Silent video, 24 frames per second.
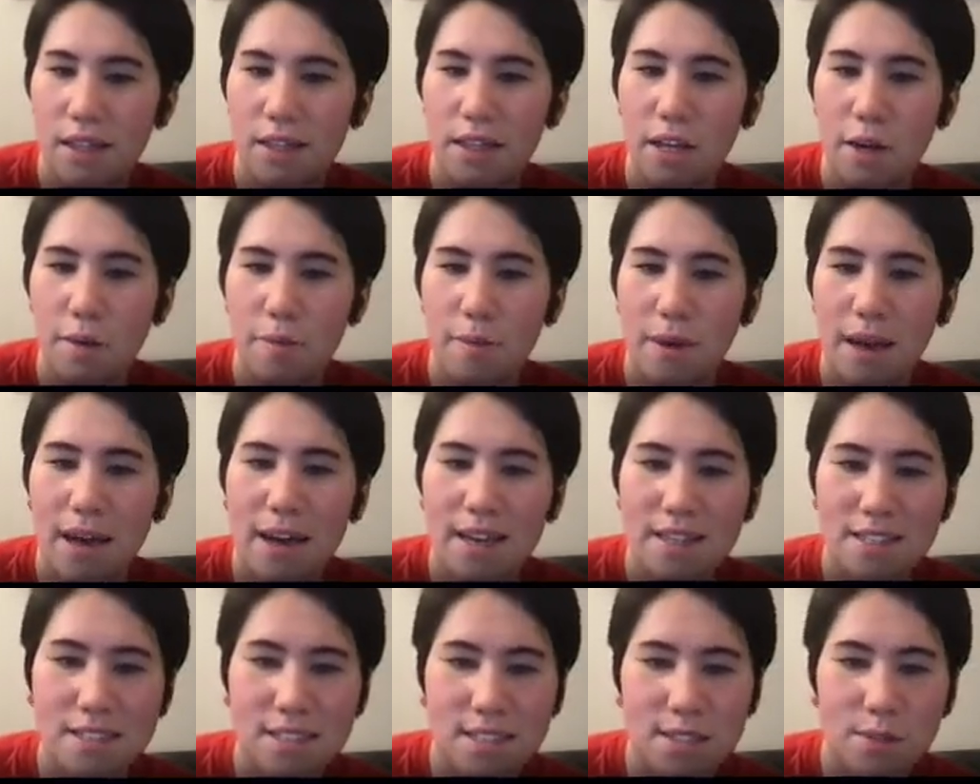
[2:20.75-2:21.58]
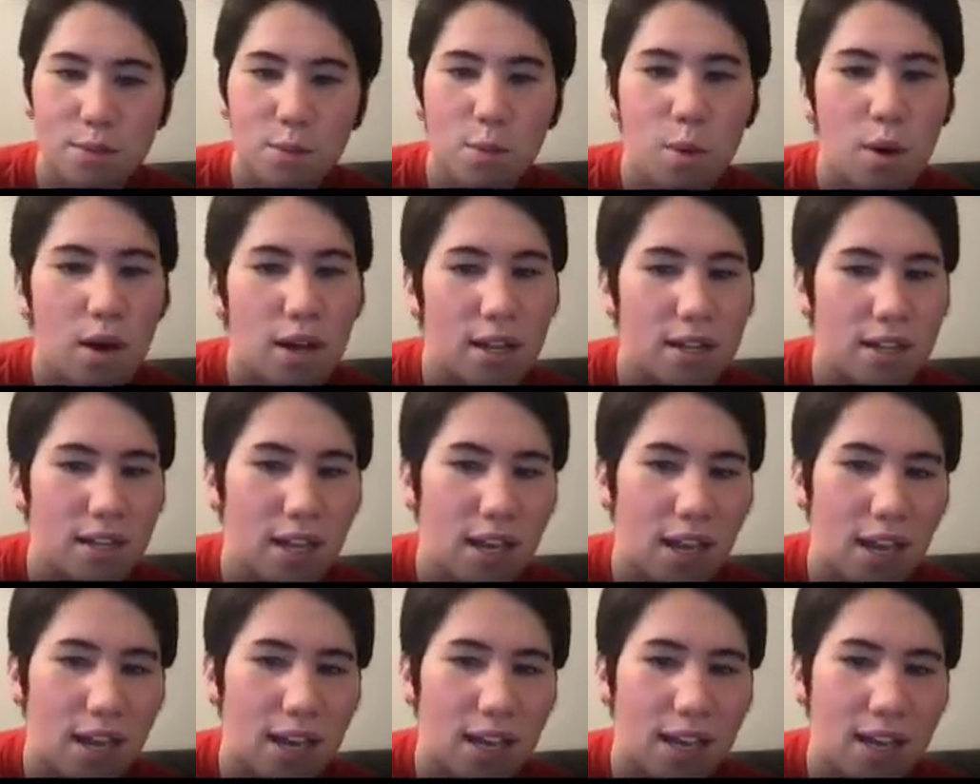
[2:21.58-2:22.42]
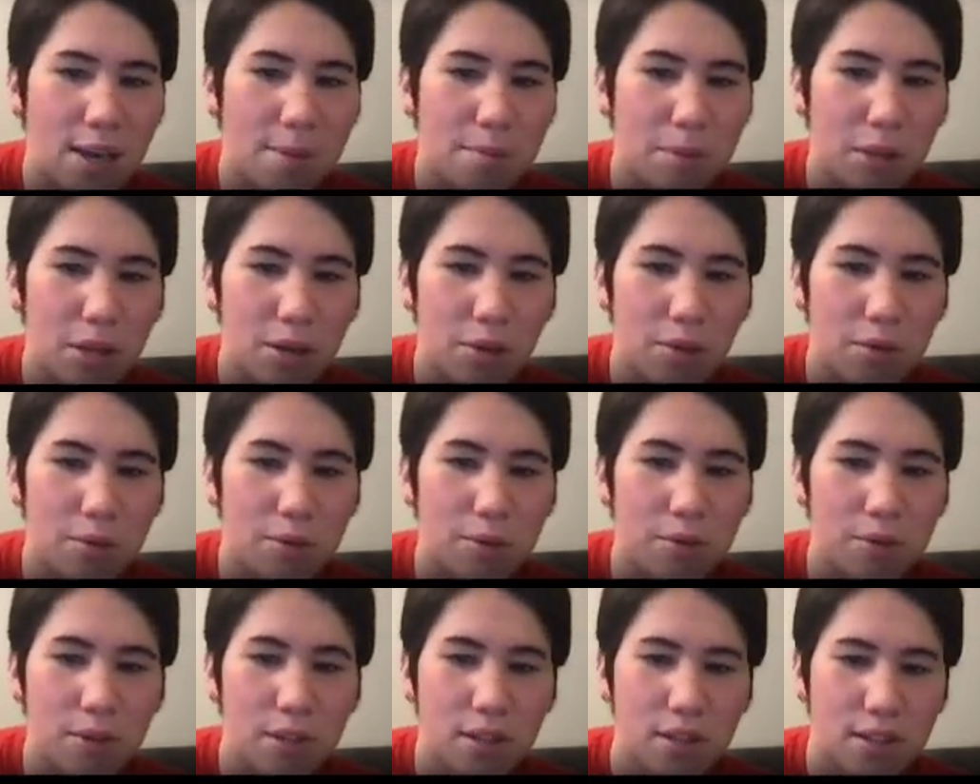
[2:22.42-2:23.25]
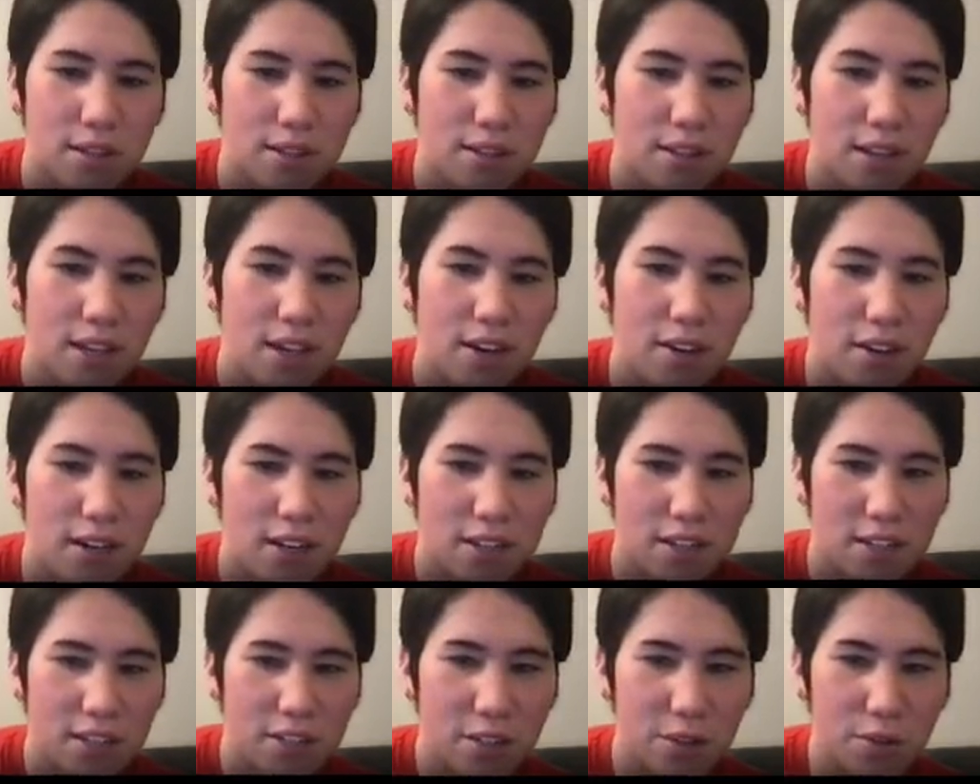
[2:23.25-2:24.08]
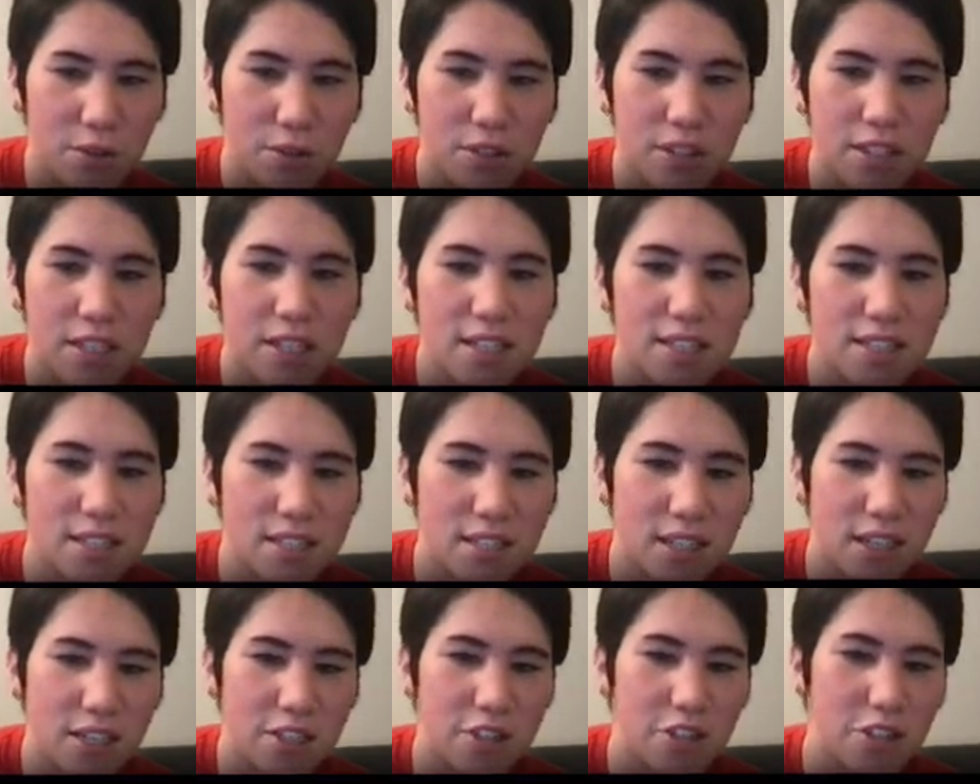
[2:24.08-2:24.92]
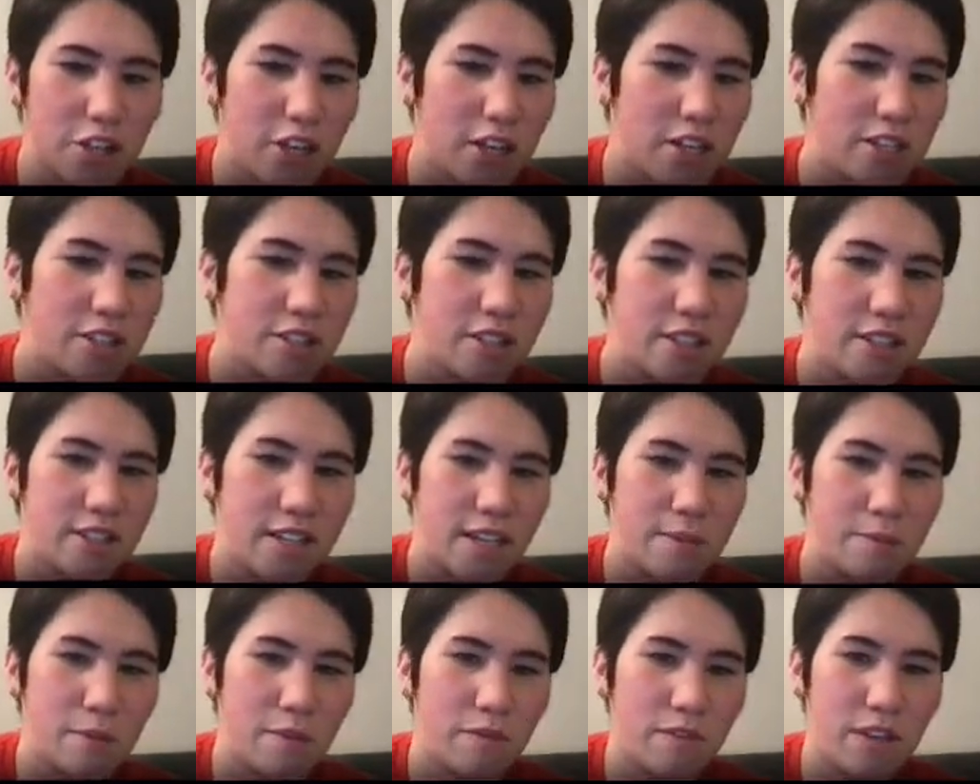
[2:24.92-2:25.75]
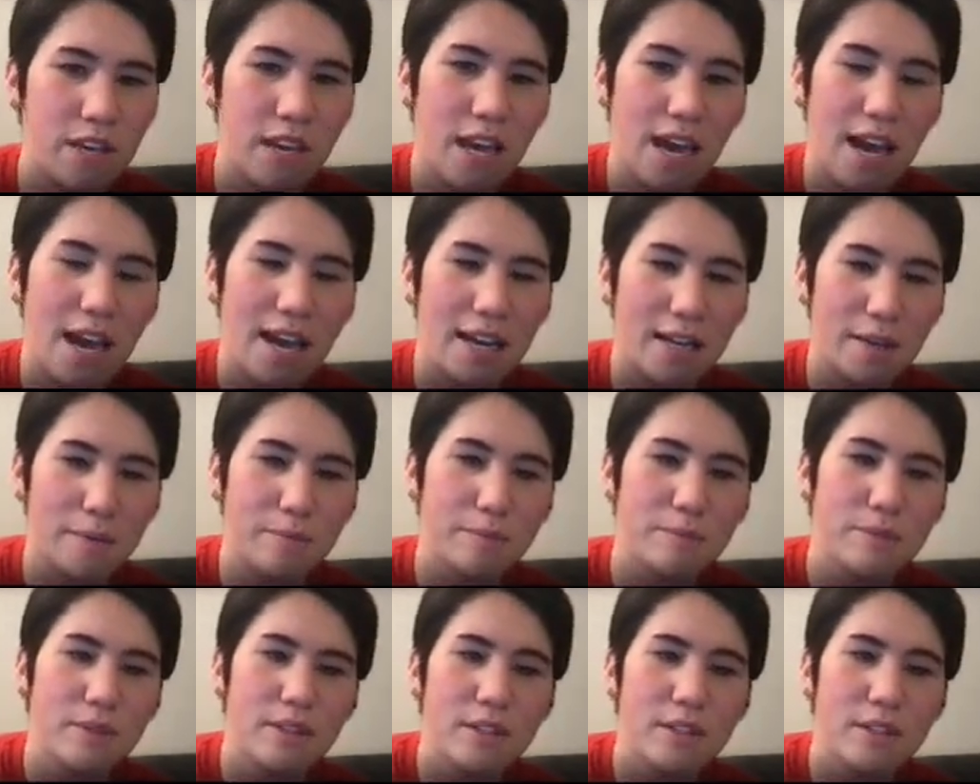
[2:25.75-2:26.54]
Their mass is 1 AMU. They are in the nucleus, and they change the name of the atom.